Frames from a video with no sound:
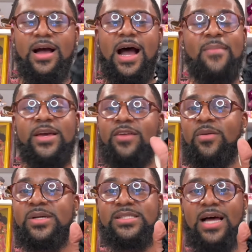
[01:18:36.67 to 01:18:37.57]
I'm gonna give
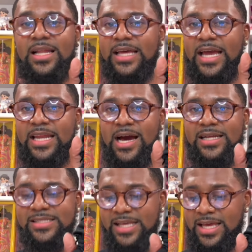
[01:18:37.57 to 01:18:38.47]
him a solid eight out
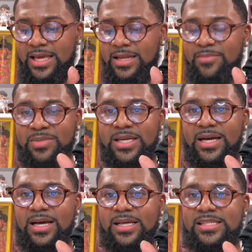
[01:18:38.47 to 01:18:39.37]
of ten
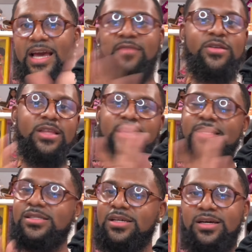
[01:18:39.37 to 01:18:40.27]
because everything
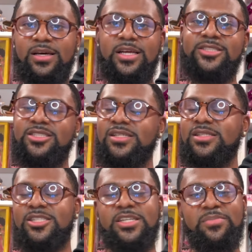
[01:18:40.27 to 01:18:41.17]
is good. It's just
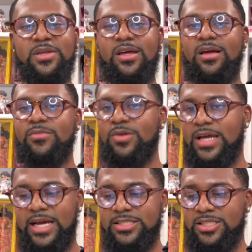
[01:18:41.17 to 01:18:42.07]
the shipping and
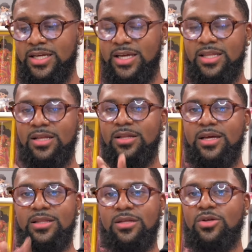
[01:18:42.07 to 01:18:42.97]
communication and the
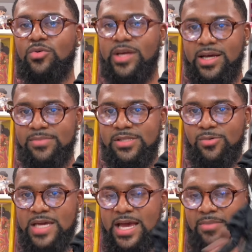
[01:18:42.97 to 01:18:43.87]
the little hiccups that
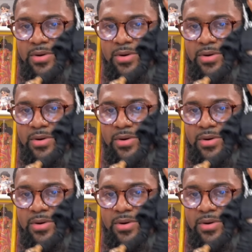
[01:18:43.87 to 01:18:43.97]
we had,